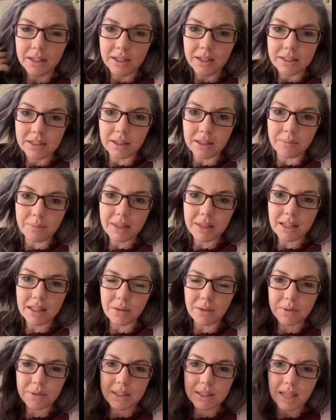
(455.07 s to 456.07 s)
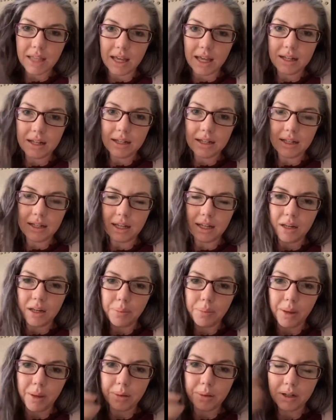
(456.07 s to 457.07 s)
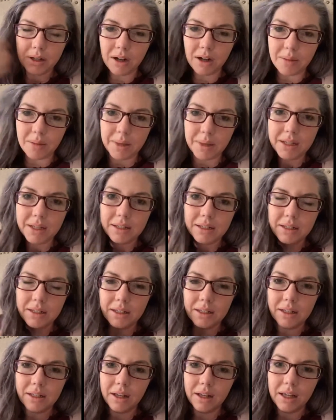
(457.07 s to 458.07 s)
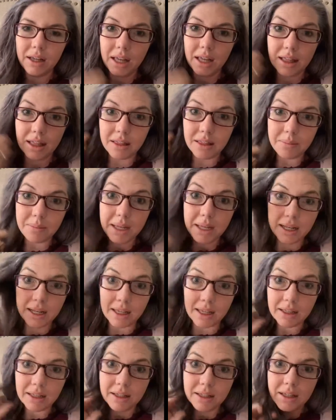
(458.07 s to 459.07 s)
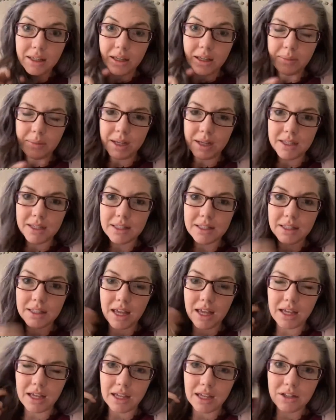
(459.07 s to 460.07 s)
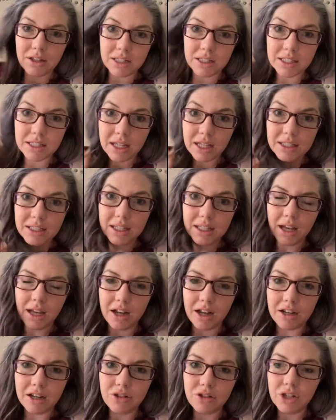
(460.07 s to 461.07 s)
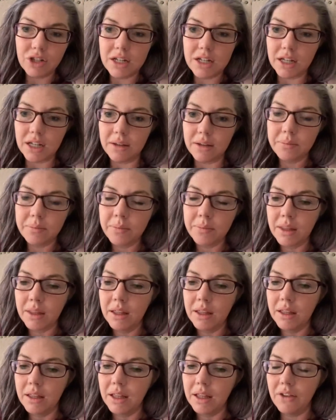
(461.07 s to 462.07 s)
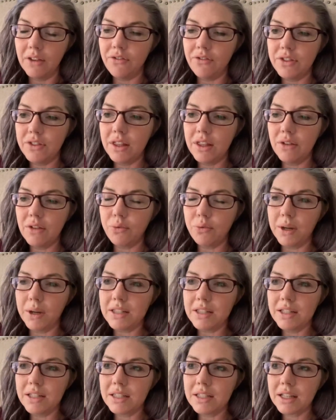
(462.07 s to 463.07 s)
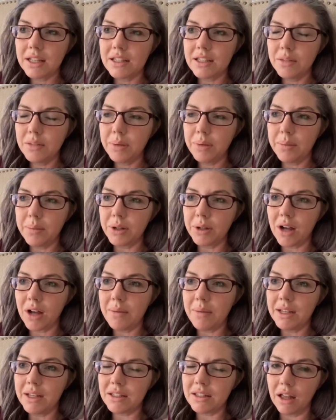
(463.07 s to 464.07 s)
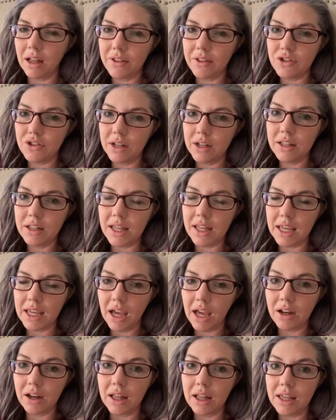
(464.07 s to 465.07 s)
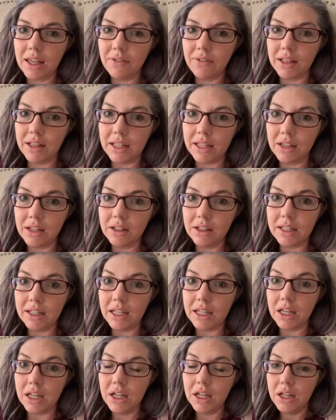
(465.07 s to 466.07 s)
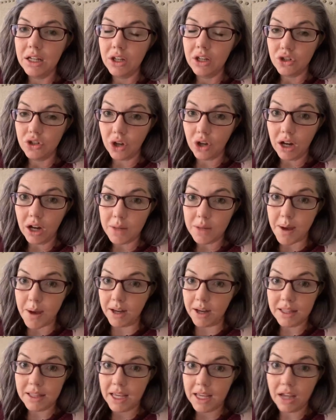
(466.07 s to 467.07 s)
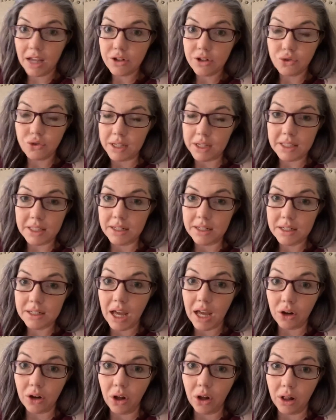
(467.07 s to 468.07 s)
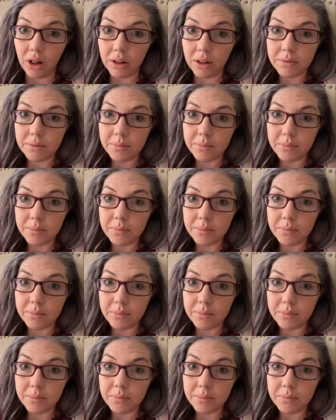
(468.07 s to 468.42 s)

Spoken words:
something that was said in a public comment in the meeting, because they can discuss it on an agenda. If what's discussed in public comment is not on the agenda, they cannot even legally talk about it. They can't address it at all.